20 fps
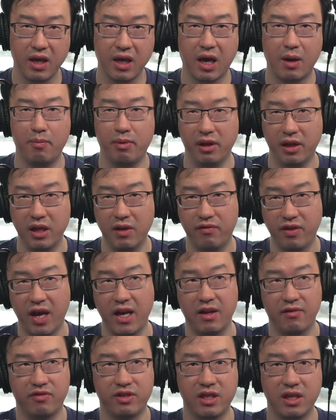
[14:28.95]
I believe
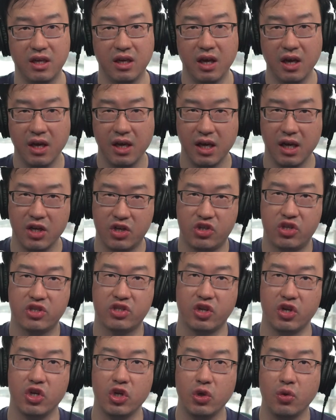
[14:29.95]
NFT is just
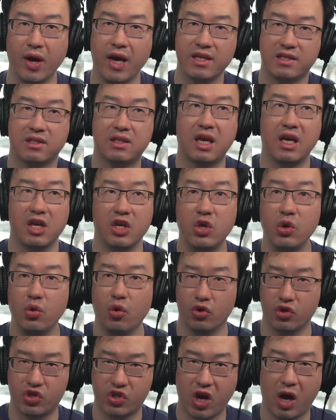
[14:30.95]
a new SKU
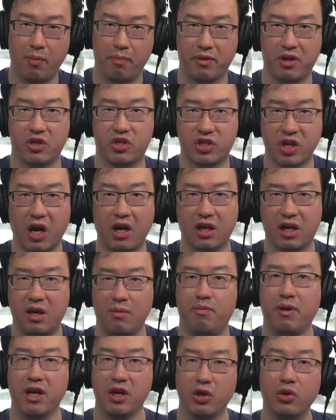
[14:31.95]
or stock
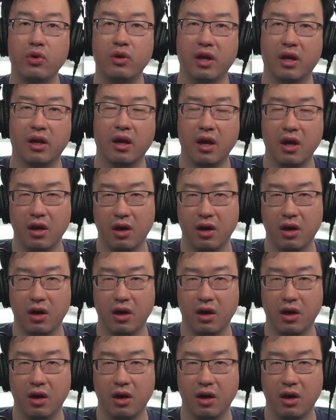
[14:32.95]
keeping unit